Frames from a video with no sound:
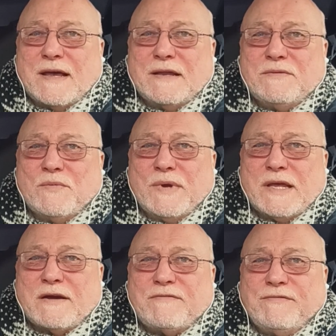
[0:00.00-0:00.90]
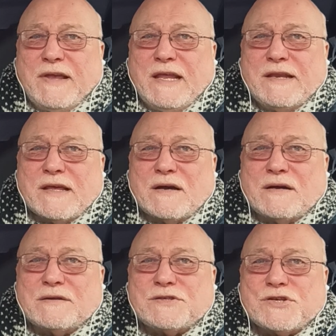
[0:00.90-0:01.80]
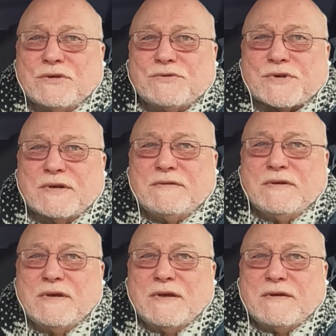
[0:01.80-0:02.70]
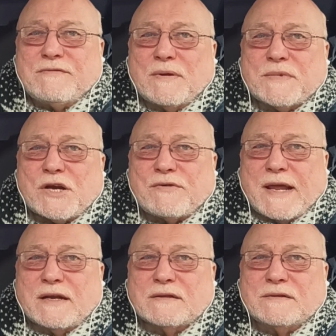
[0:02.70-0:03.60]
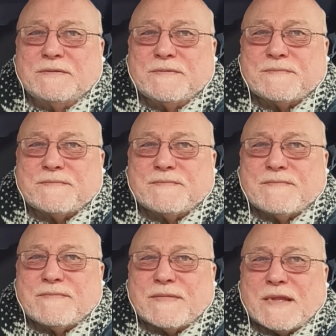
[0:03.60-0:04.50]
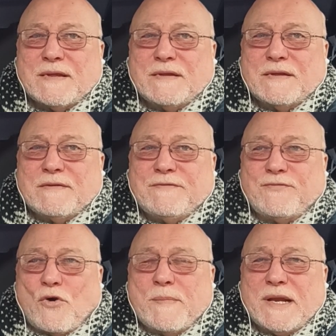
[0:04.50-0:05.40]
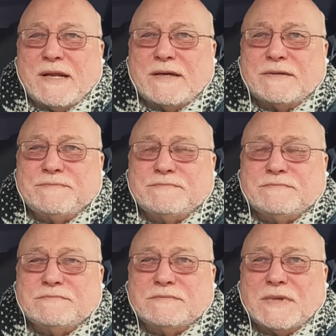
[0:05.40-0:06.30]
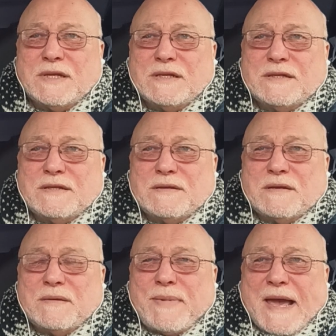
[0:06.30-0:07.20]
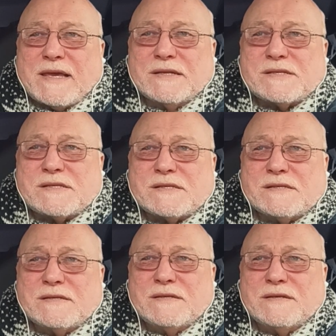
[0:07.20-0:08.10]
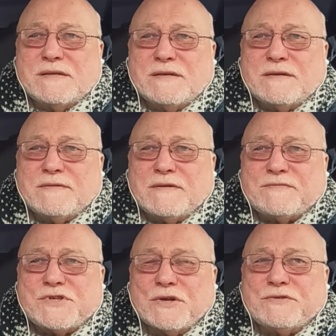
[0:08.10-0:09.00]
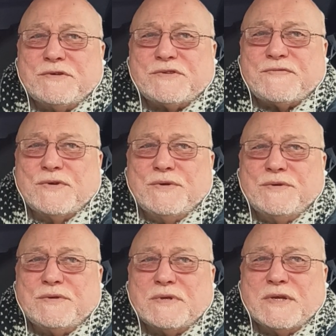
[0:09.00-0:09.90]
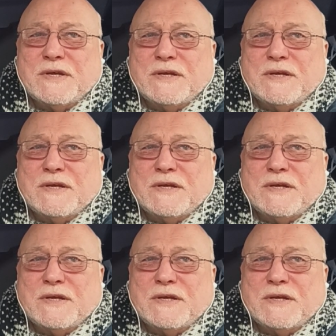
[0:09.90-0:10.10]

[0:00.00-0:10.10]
And we are feeding our children from the cradle formula packets of children's food.